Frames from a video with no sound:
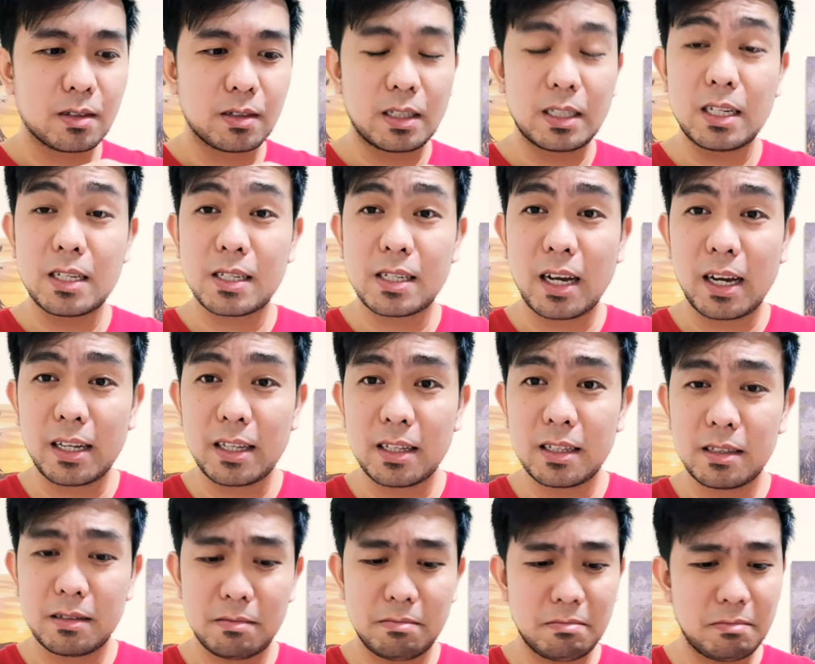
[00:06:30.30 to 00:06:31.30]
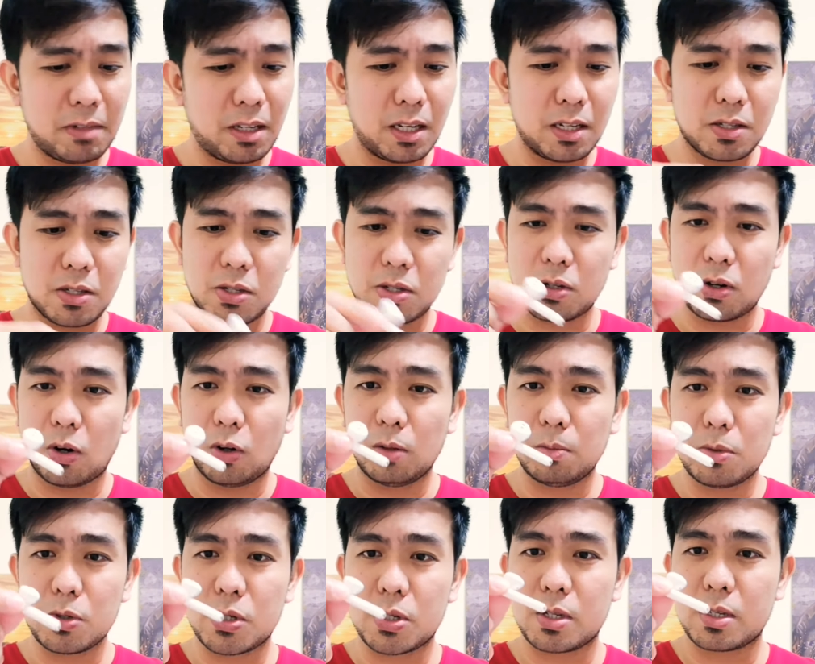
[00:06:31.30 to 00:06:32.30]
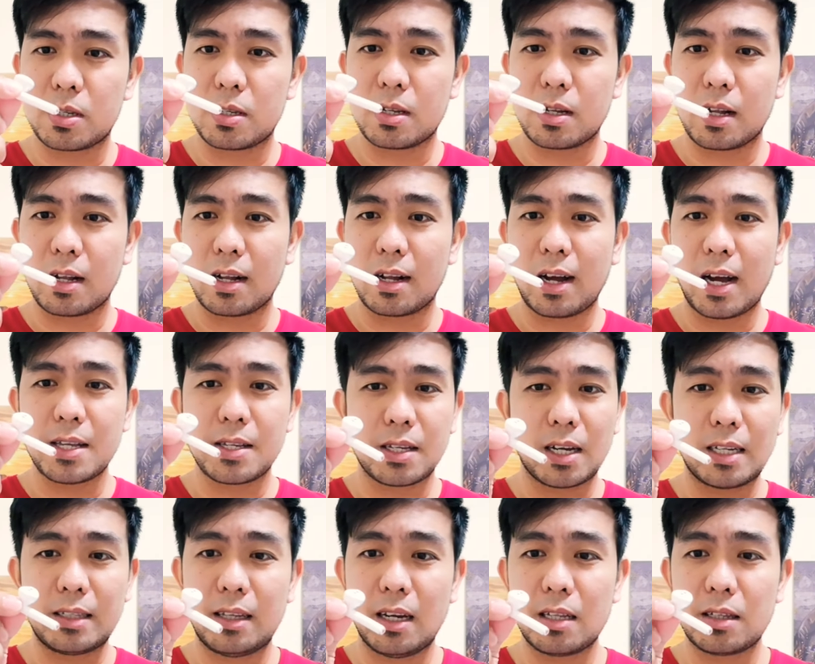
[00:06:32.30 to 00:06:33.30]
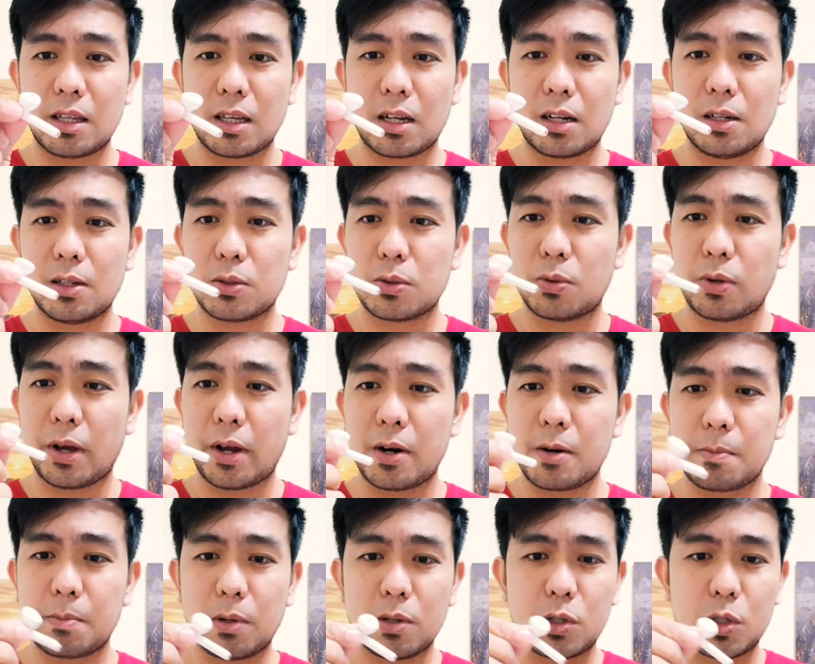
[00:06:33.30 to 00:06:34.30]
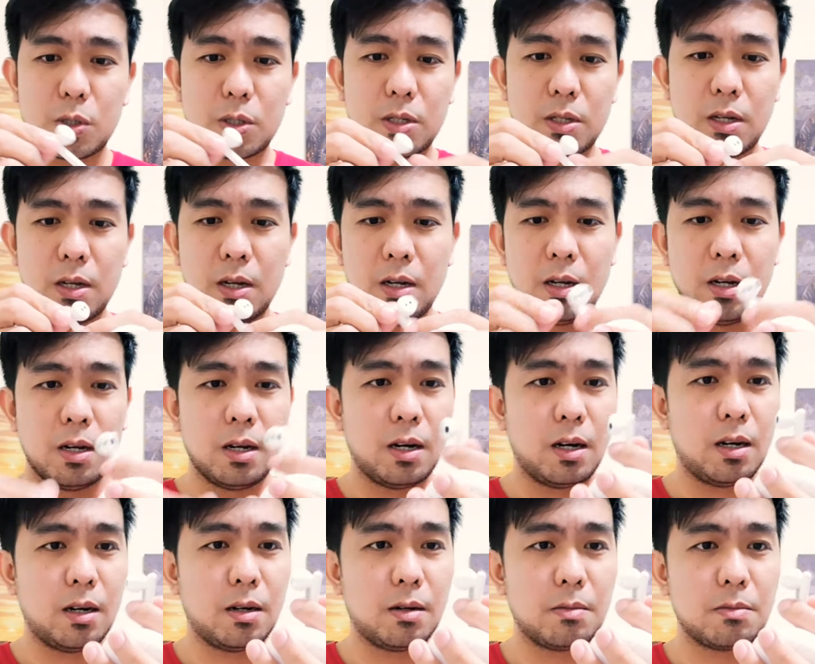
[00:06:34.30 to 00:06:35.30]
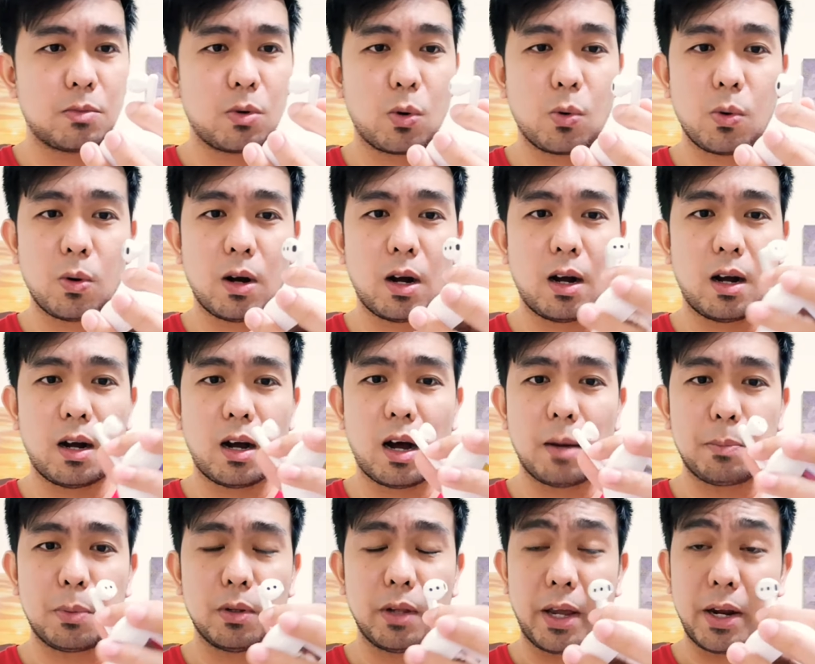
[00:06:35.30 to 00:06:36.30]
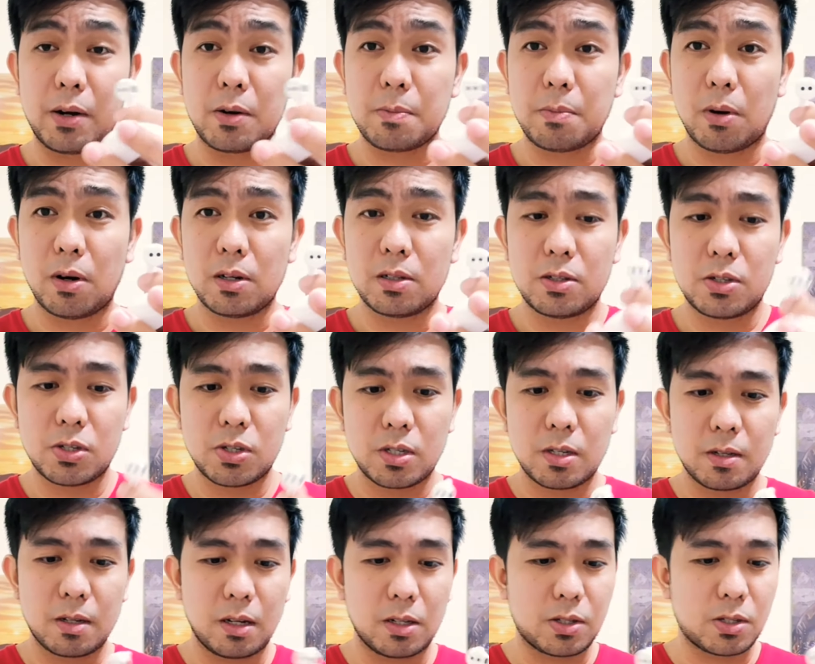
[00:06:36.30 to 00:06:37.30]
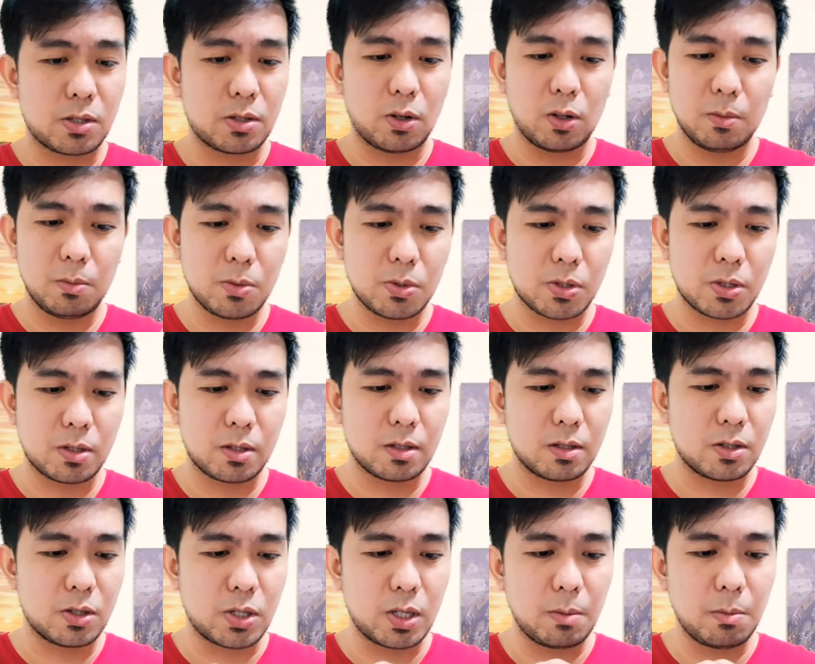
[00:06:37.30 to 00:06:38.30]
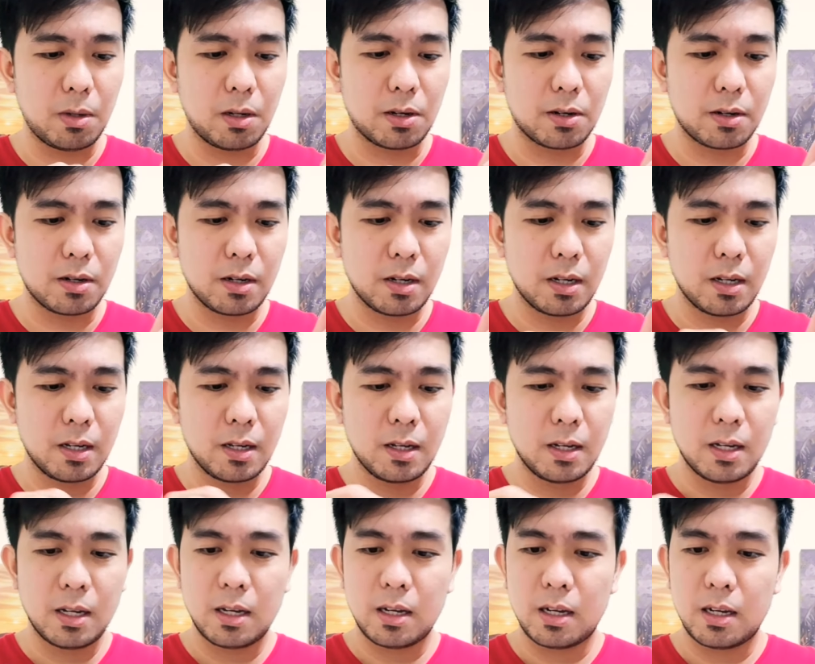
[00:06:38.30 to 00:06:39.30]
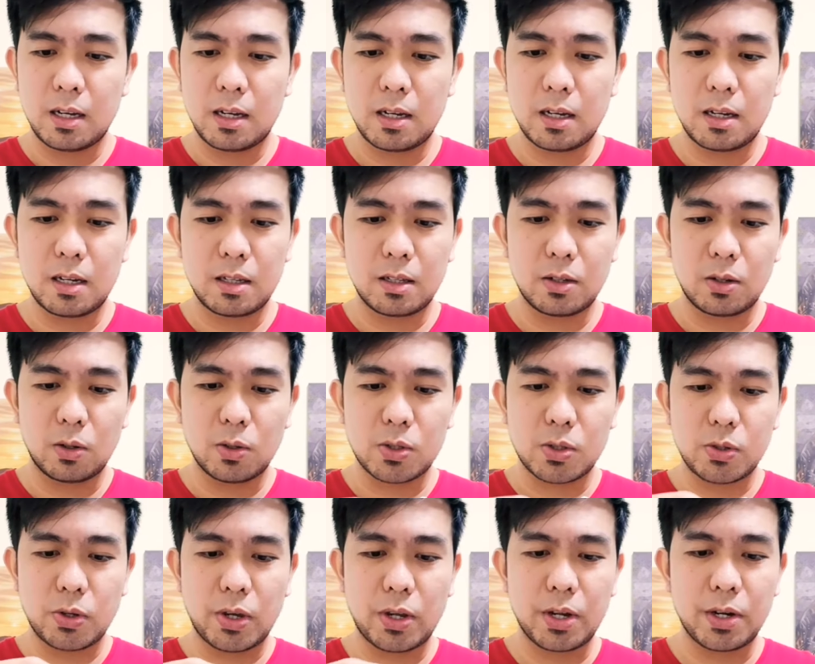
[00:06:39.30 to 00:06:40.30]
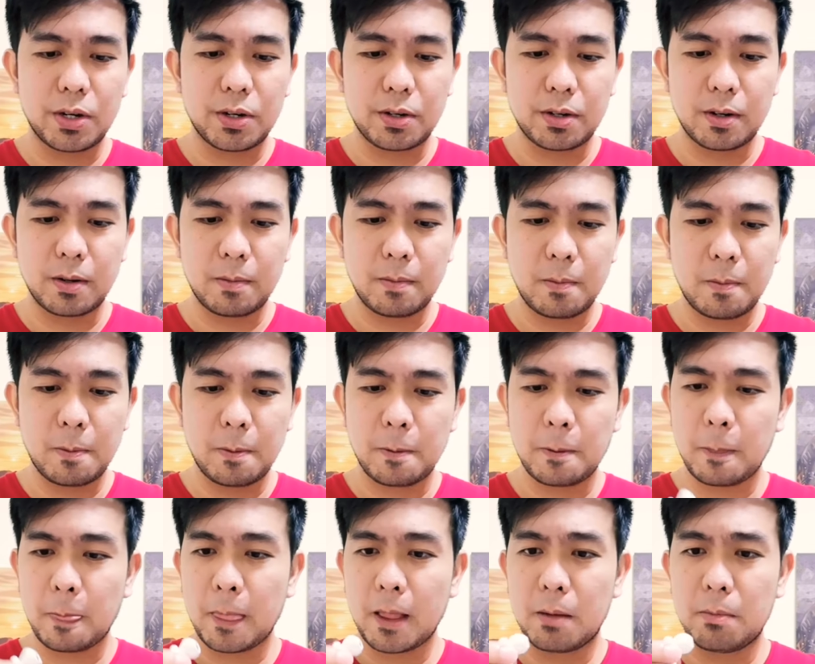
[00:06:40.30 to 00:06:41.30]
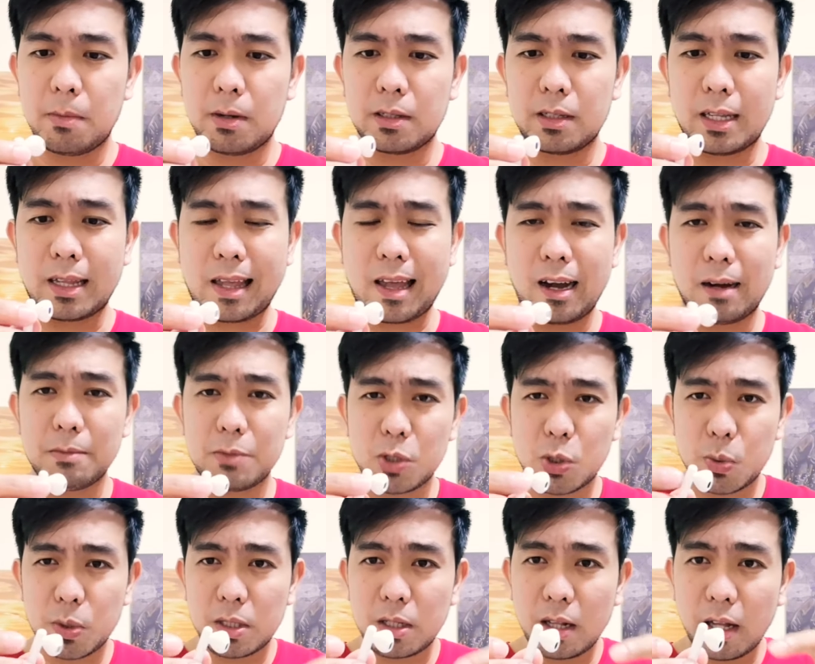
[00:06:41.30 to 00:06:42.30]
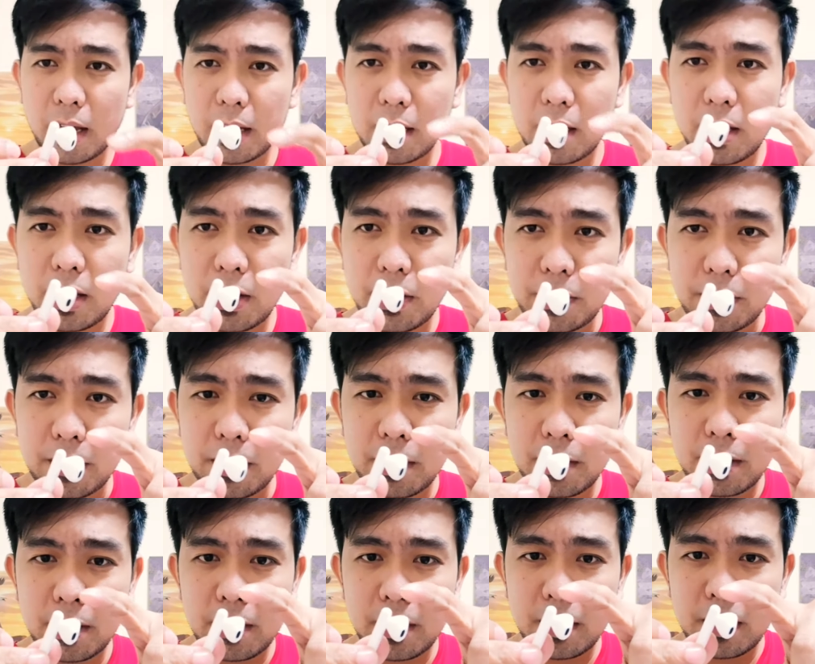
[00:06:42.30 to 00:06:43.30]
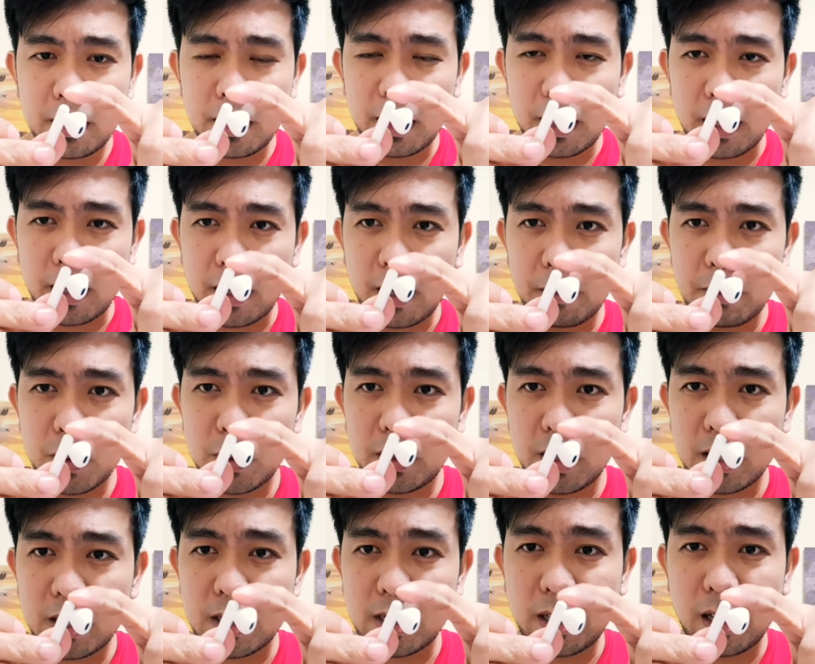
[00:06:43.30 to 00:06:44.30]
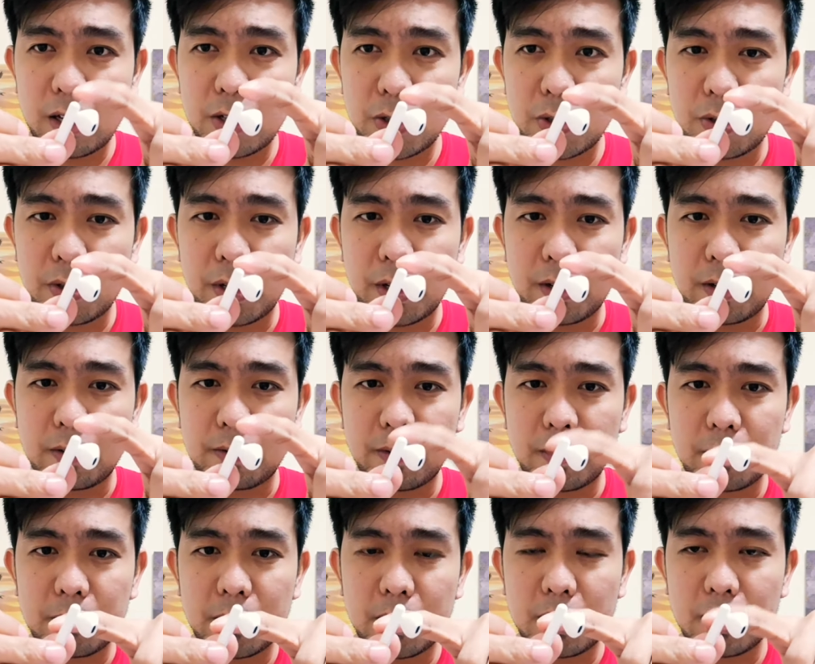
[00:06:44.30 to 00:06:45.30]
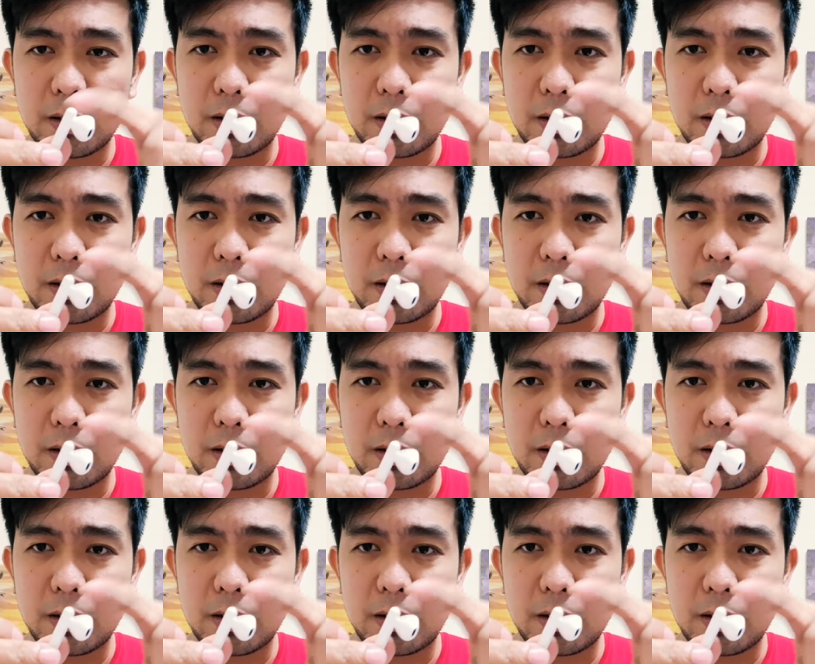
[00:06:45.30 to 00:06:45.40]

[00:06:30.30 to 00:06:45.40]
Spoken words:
The design, it's almost, guys, identical to the AirPods, Apple AirPods. It's almost similar, and also here, but it comes with, like, here, it comes with extension here from